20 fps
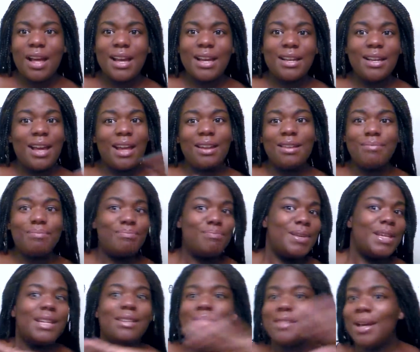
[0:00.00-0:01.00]
I had a
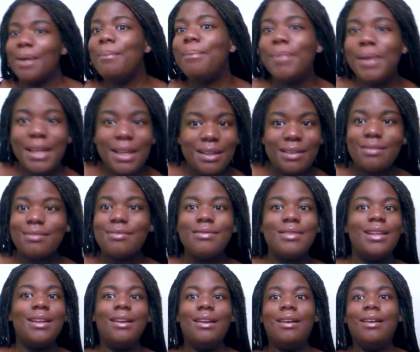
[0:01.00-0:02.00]
big
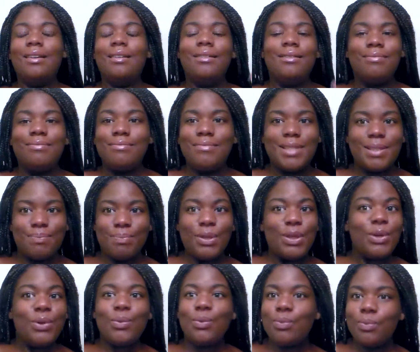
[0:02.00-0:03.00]
dumping
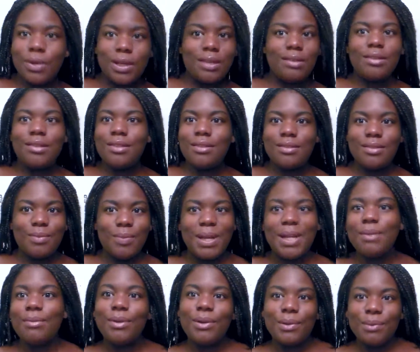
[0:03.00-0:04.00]
spew in the
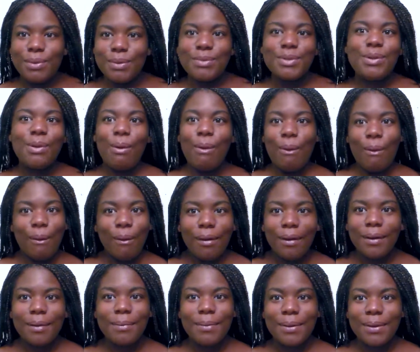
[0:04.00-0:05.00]
waiting room. It was
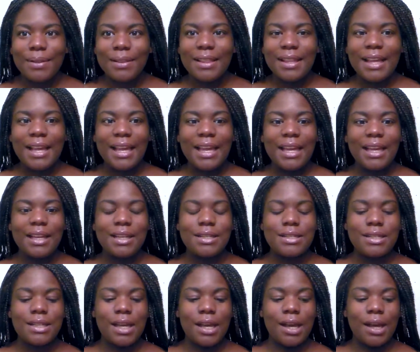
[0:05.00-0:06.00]
horrible,
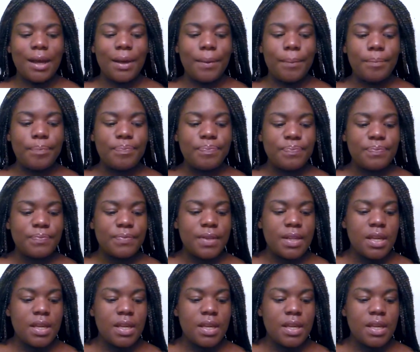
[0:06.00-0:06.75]
and